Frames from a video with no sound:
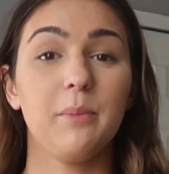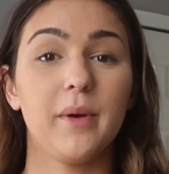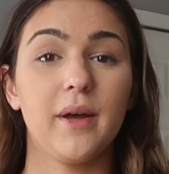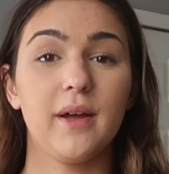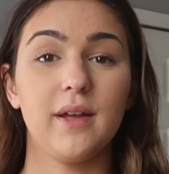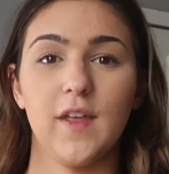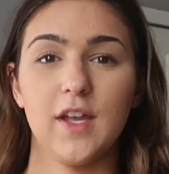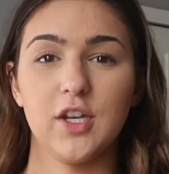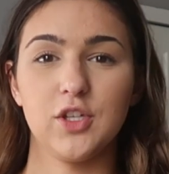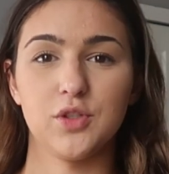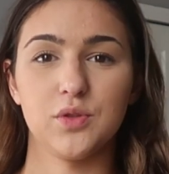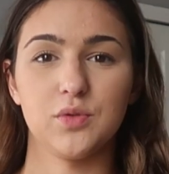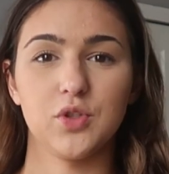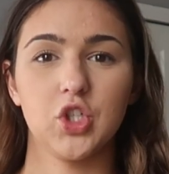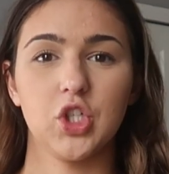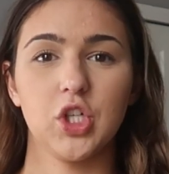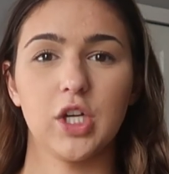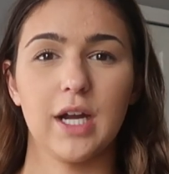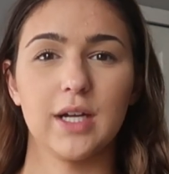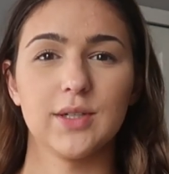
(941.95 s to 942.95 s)
but they do
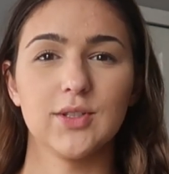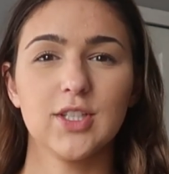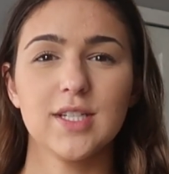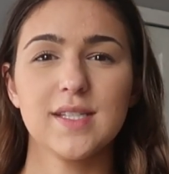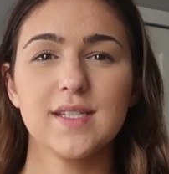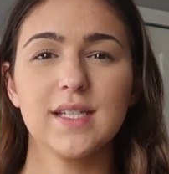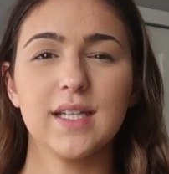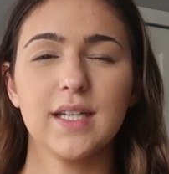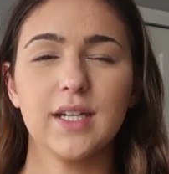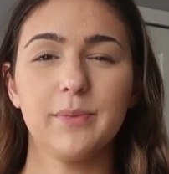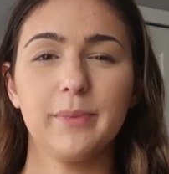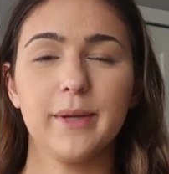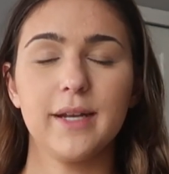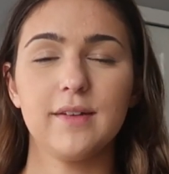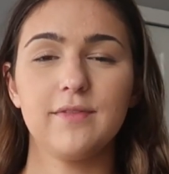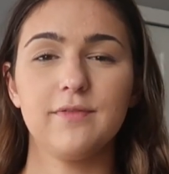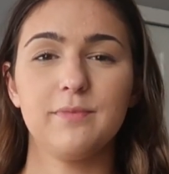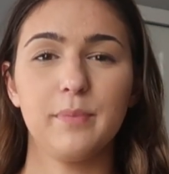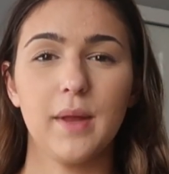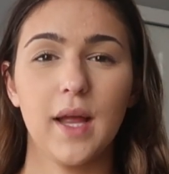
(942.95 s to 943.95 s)
sheer out just a little
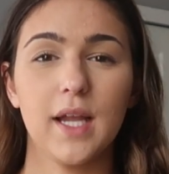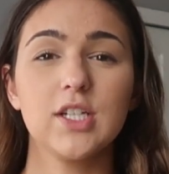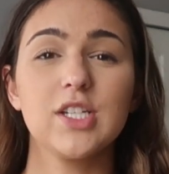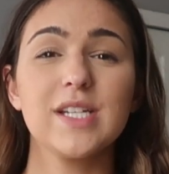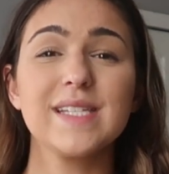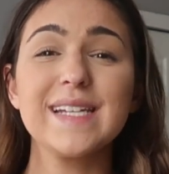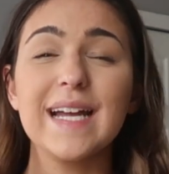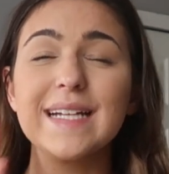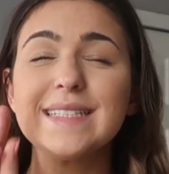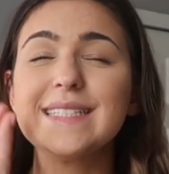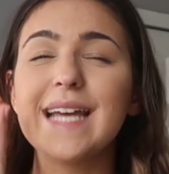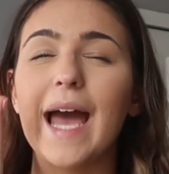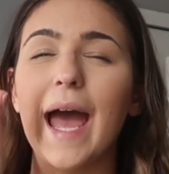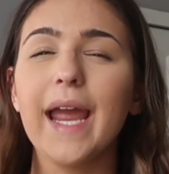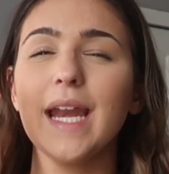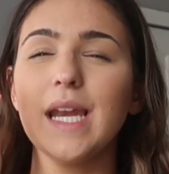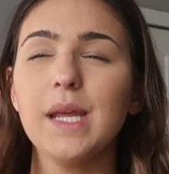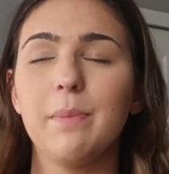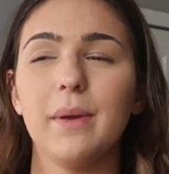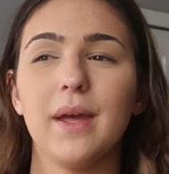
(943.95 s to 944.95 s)
bit, just a
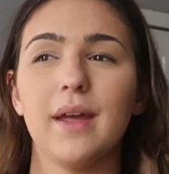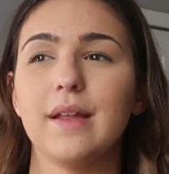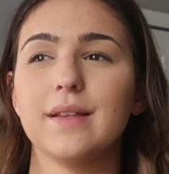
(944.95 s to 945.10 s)
tiny bit.